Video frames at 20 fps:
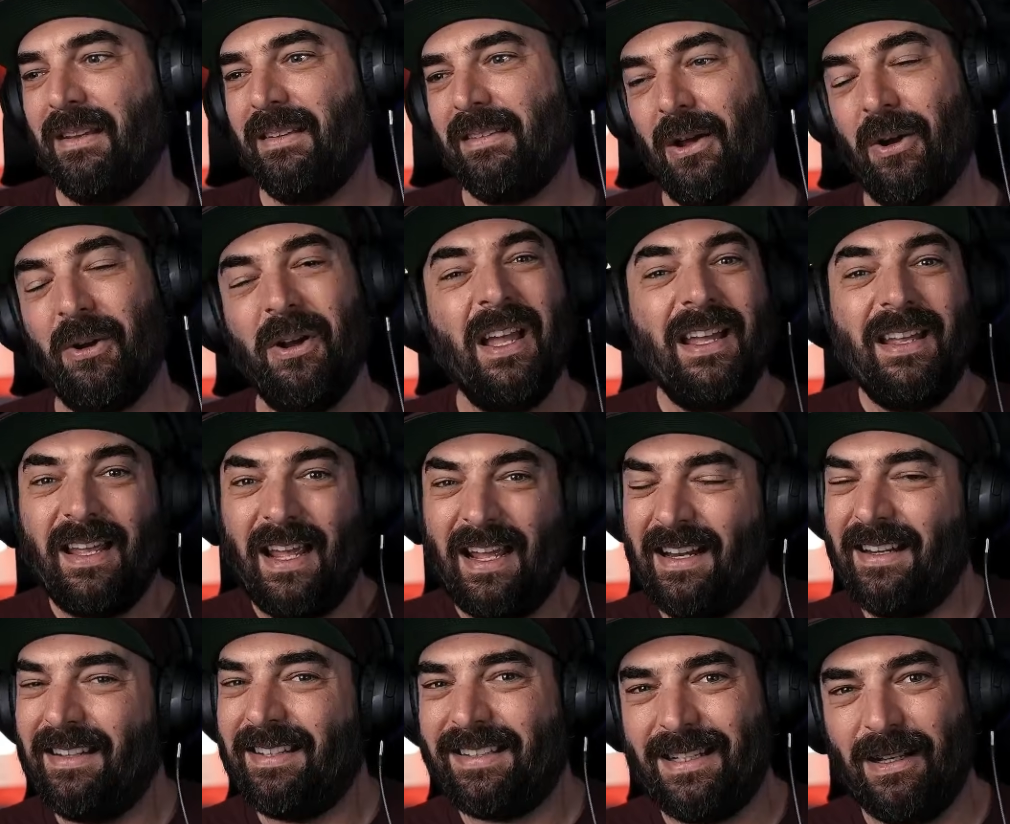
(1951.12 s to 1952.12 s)
So it
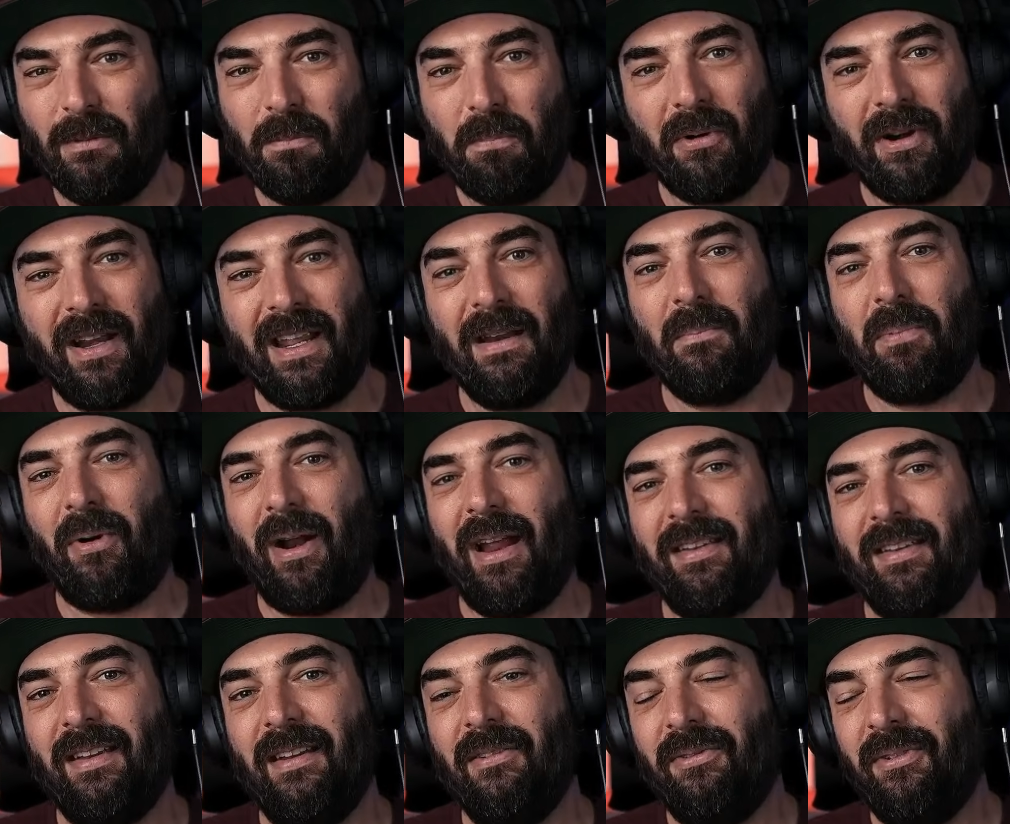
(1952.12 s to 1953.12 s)
is still pretty
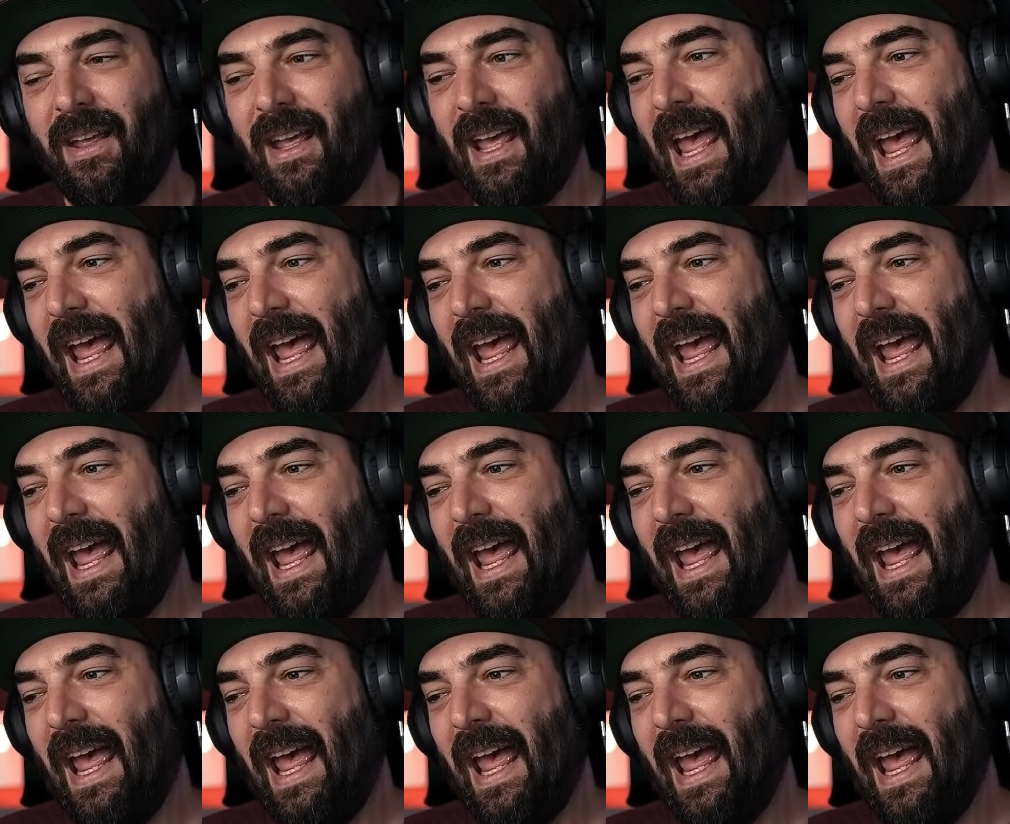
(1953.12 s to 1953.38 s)
impressive.